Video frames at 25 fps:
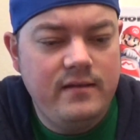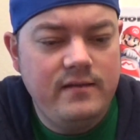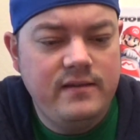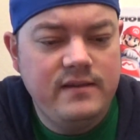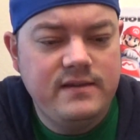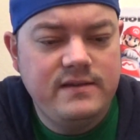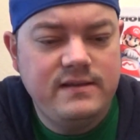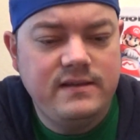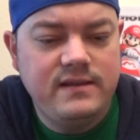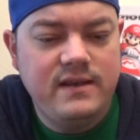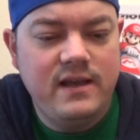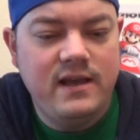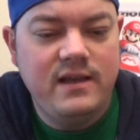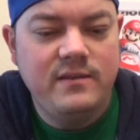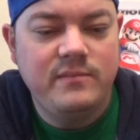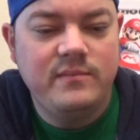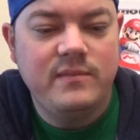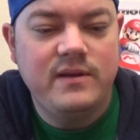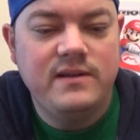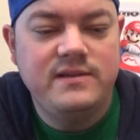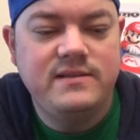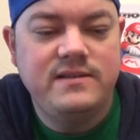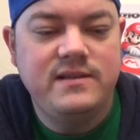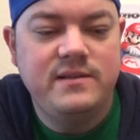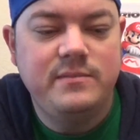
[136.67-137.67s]
this
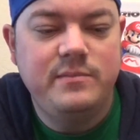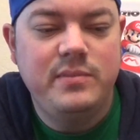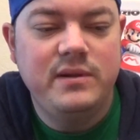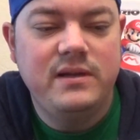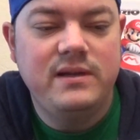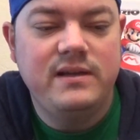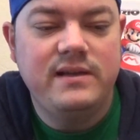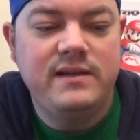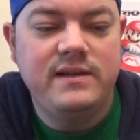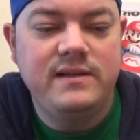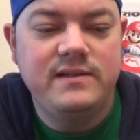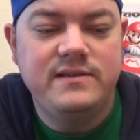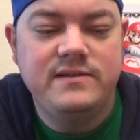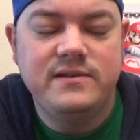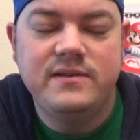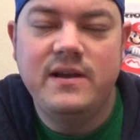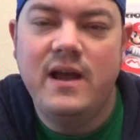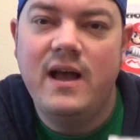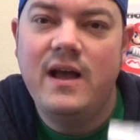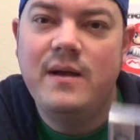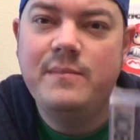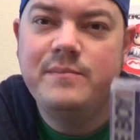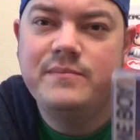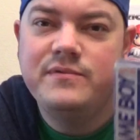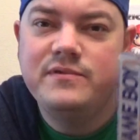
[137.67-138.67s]
game has the ability
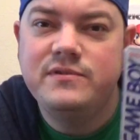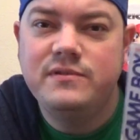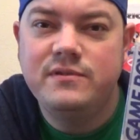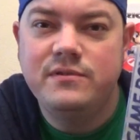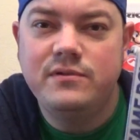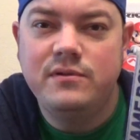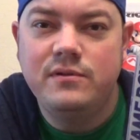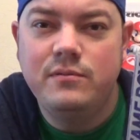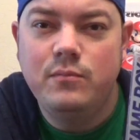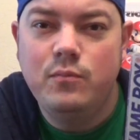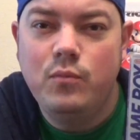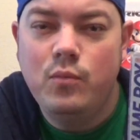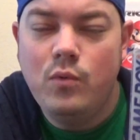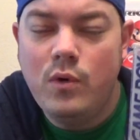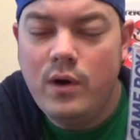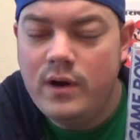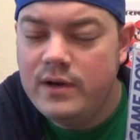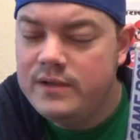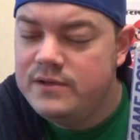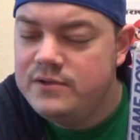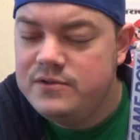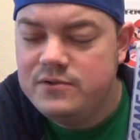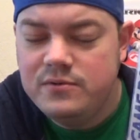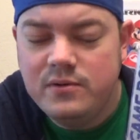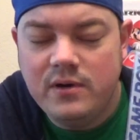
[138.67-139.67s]
to absolutely
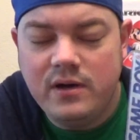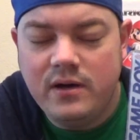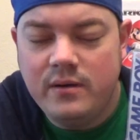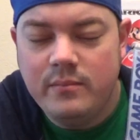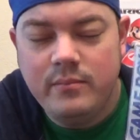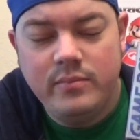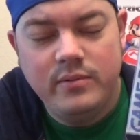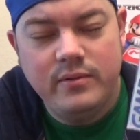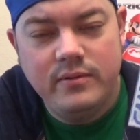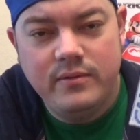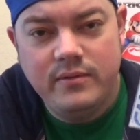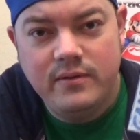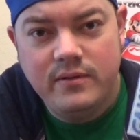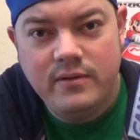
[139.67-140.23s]
wind you up